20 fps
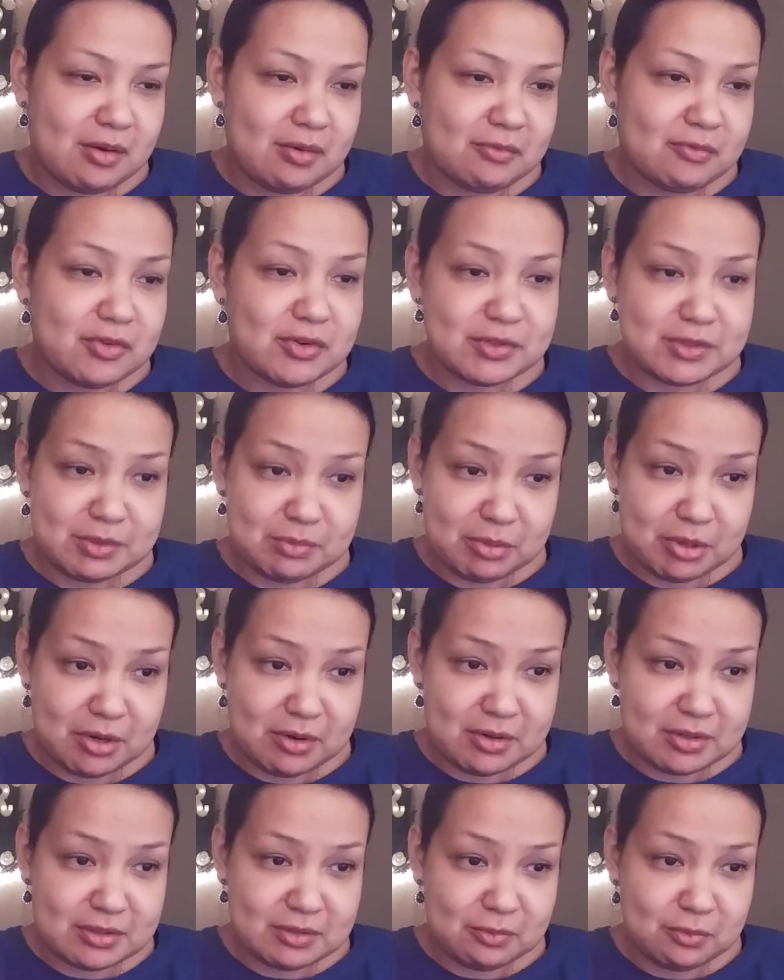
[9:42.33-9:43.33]
first
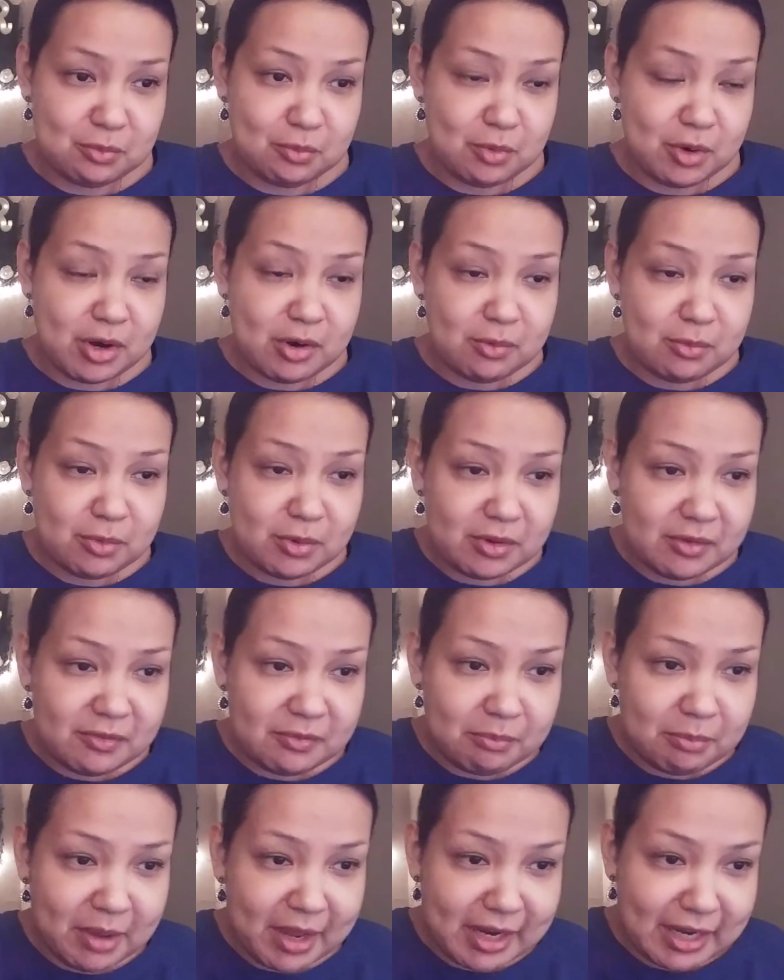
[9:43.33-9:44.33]
appearance of Werewolf
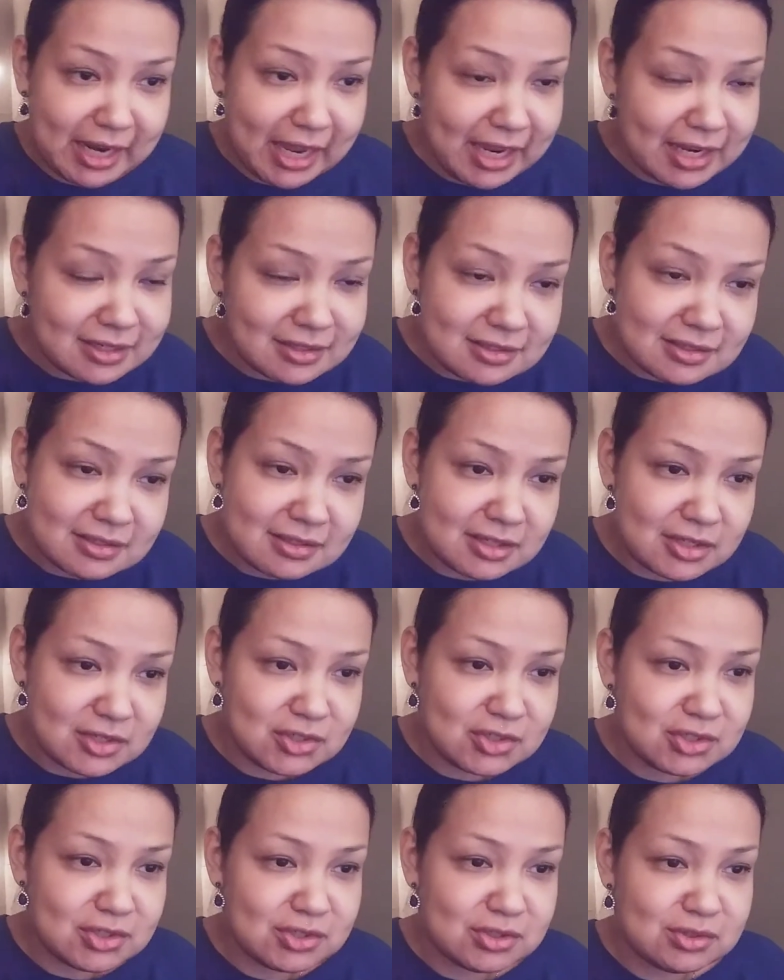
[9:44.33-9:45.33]
by Night,
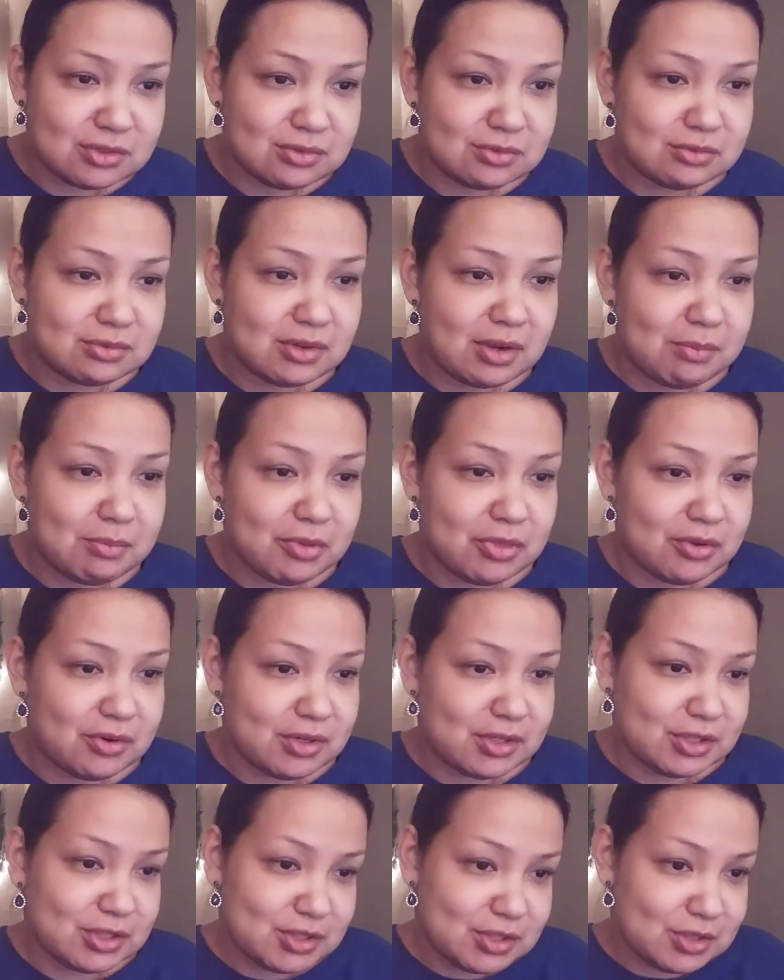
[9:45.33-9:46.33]
issue number
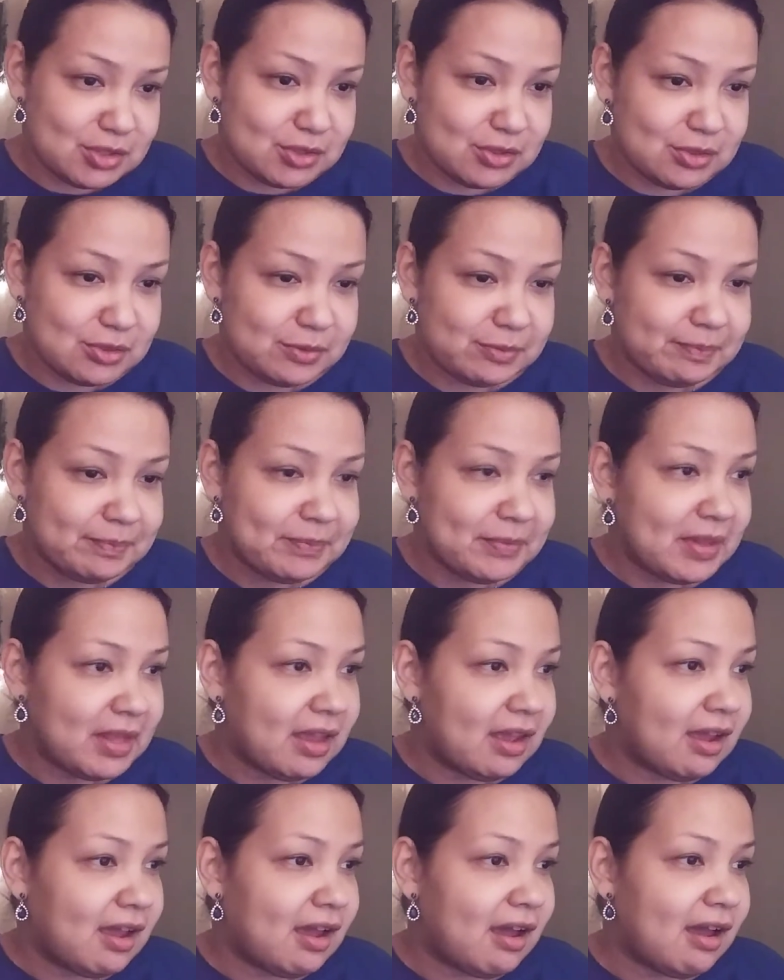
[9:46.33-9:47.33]
32.
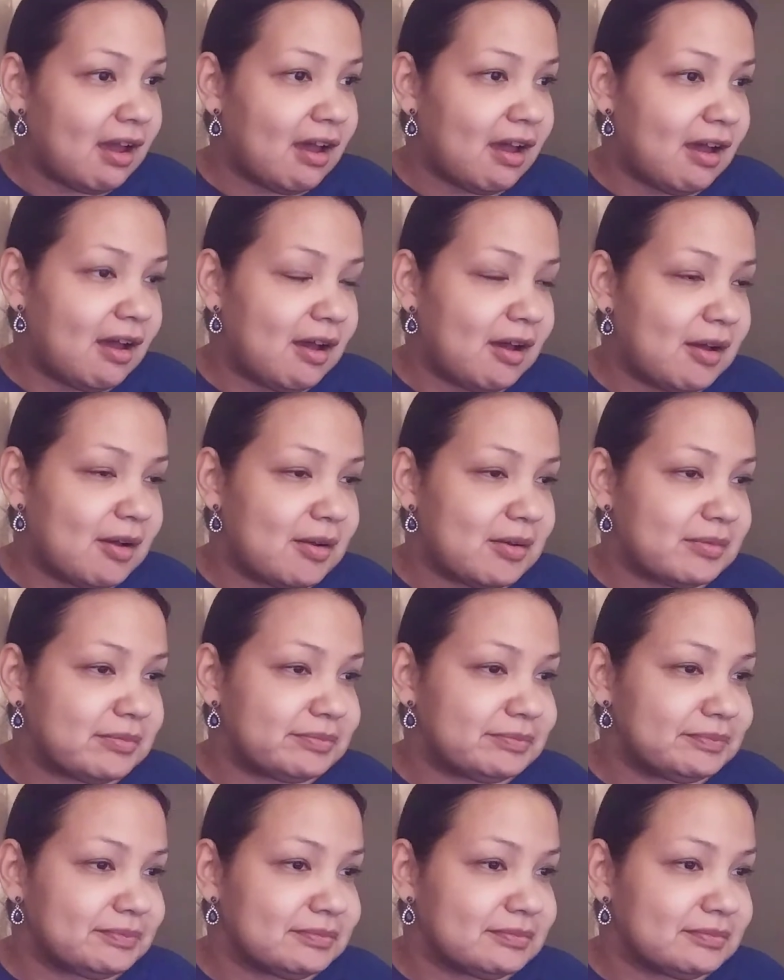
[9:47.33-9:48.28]
So